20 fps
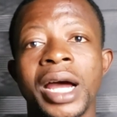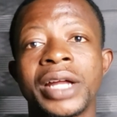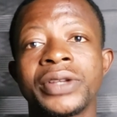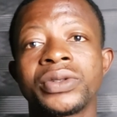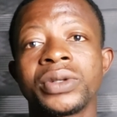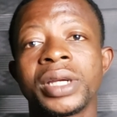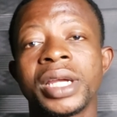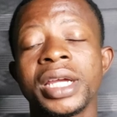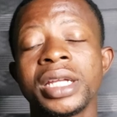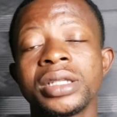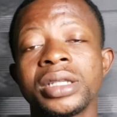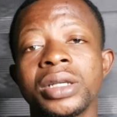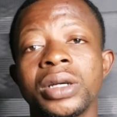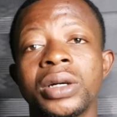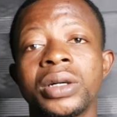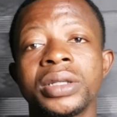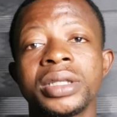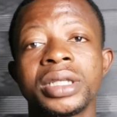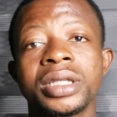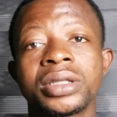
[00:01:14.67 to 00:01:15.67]
And to get
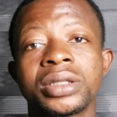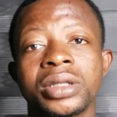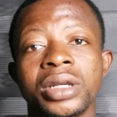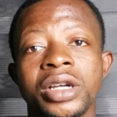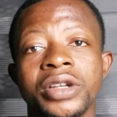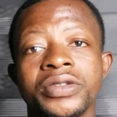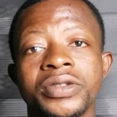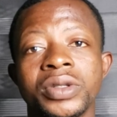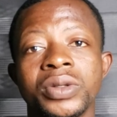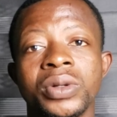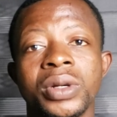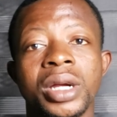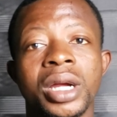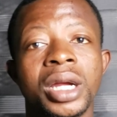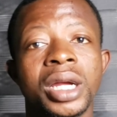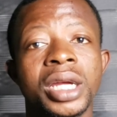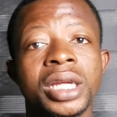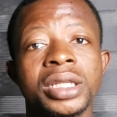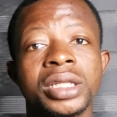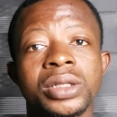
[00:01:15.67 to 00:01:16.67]
all these stars, you can
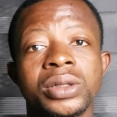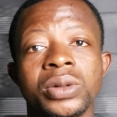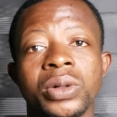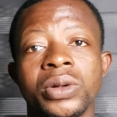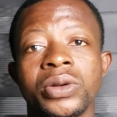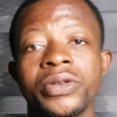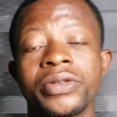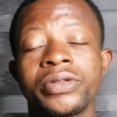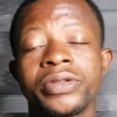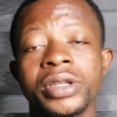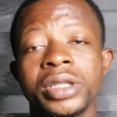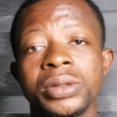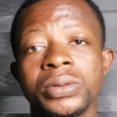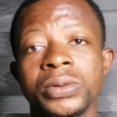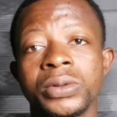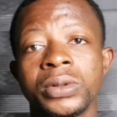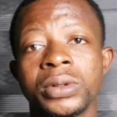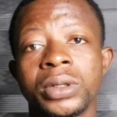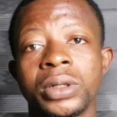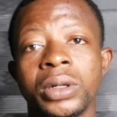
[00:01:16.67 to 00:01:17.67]
get it on Facebook